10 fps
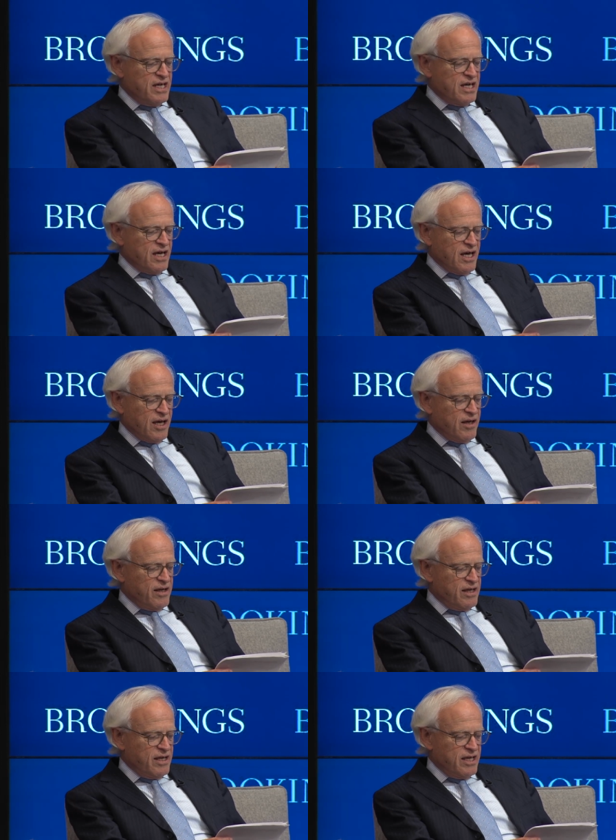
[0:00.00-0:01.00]
Uh,
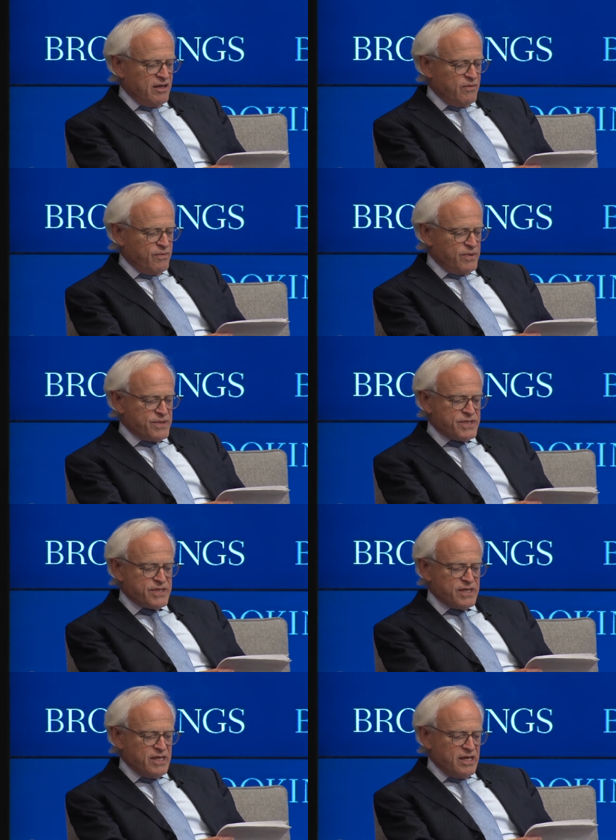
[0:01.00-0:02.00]
he
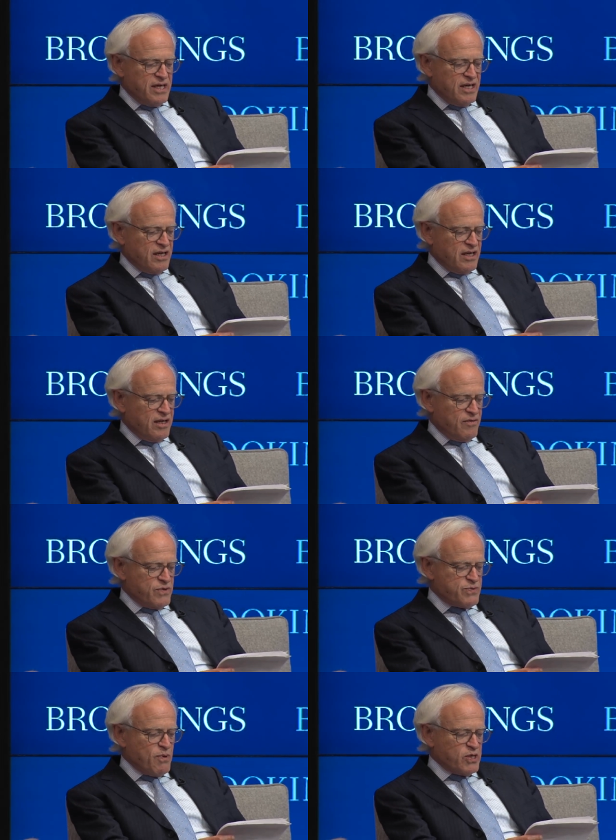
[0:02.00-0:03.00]
was uh,
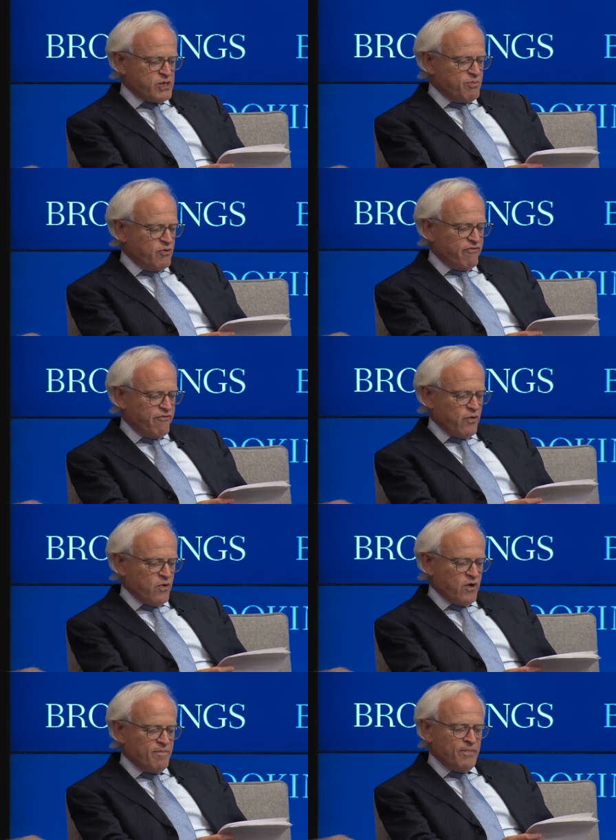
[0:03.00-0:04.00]
responsible
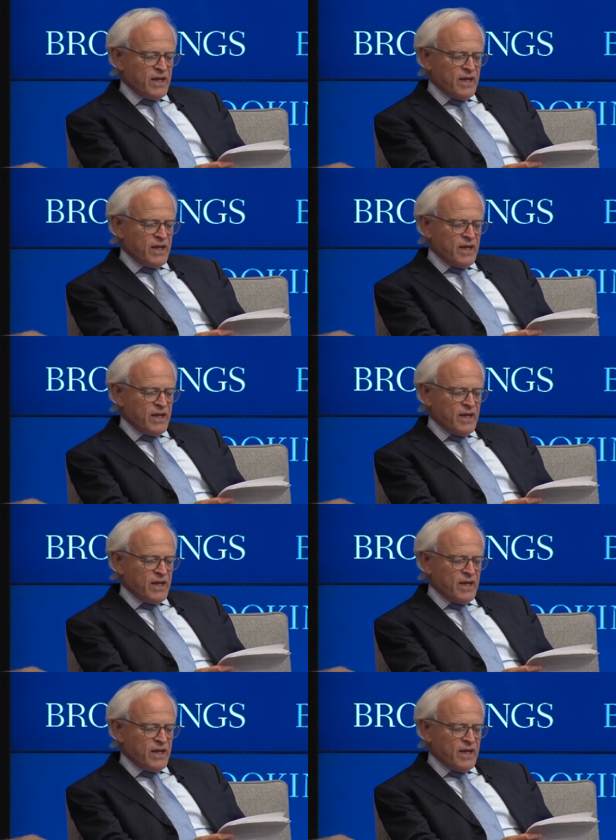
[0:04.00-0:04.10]
for